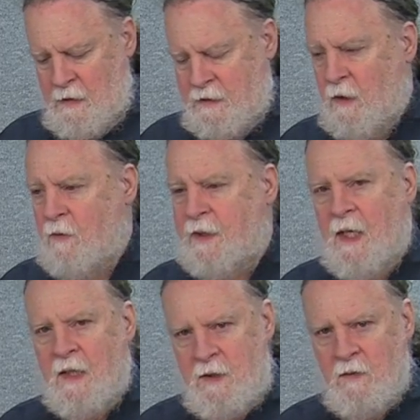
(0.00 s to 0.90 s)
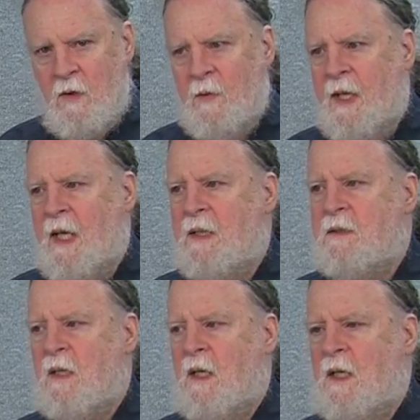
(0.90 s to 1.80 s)
So yeah, you go
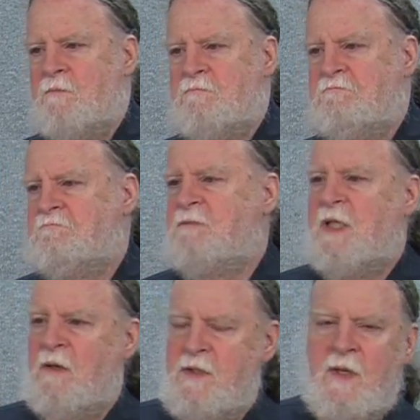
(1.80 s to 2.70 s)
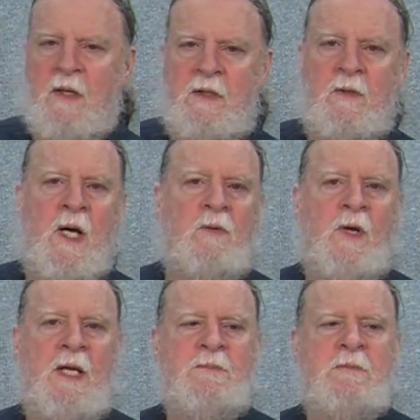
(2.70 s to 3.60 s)
ahead. Um, you know, you got you got
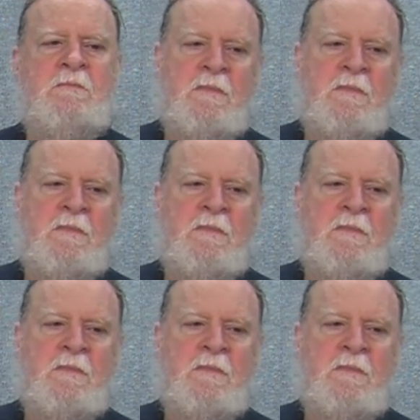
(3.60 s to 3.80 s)
raped.